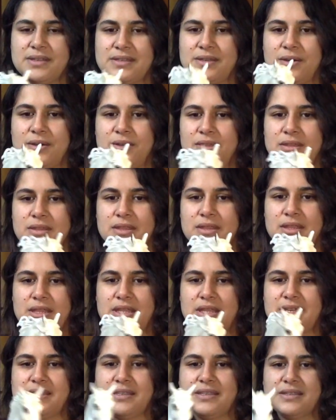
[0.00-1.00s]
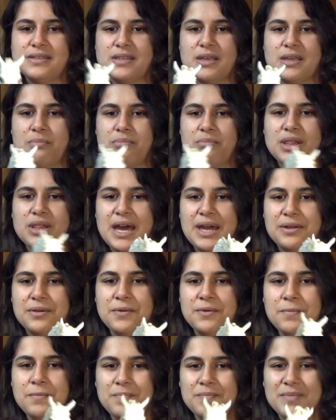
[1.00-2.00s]
So this is
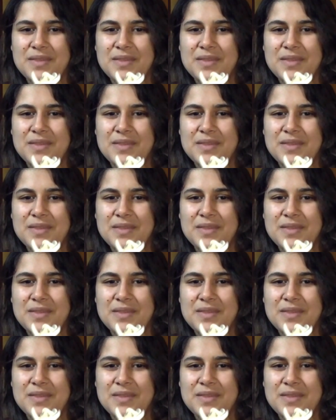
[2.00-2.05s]
Templado,